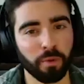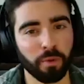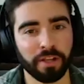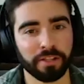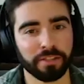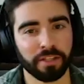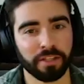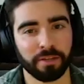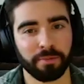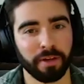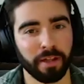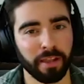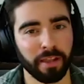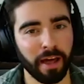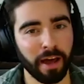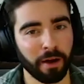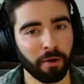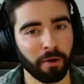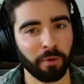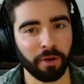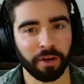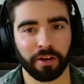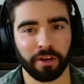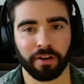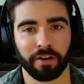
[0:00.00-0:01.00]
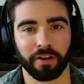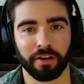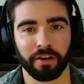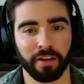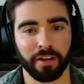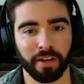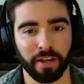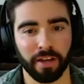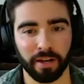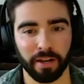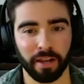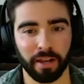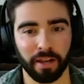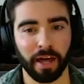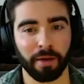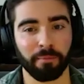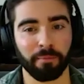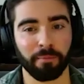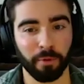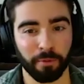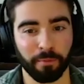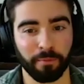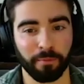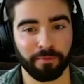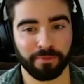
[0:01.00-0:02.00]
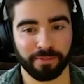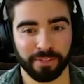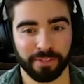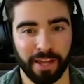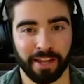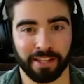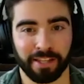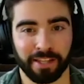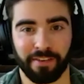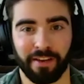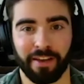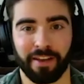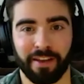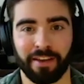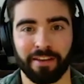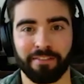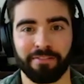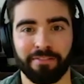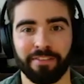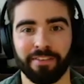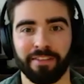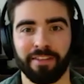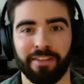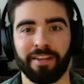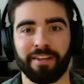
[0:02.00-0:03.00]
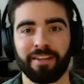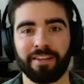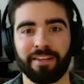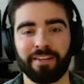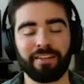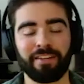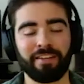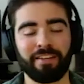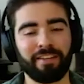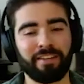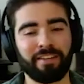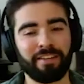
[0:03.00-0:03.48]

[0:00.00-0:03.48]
one way that's going to be a lot quicker and a lot more satisfying. I feel like.